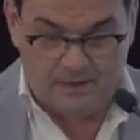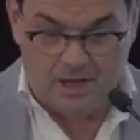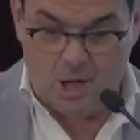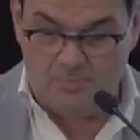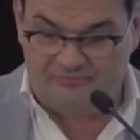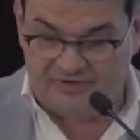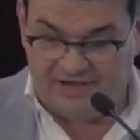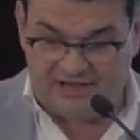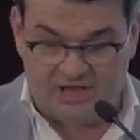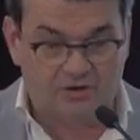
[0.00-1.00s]

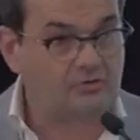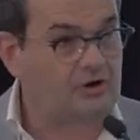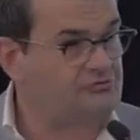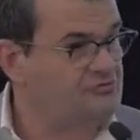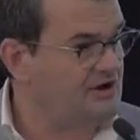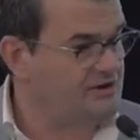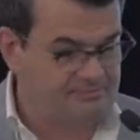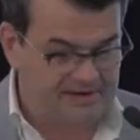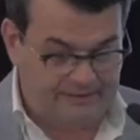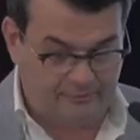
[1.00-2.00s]
Hopefully, no Australian
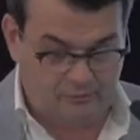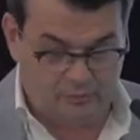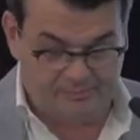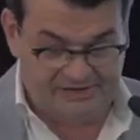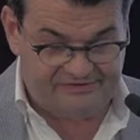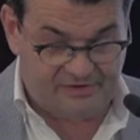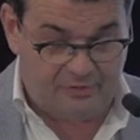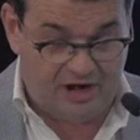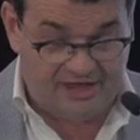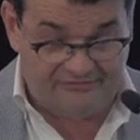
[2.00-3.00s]
Parliament would be so
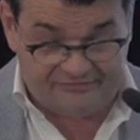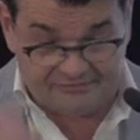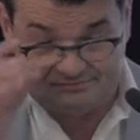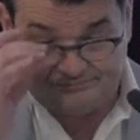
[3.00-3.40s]
brave.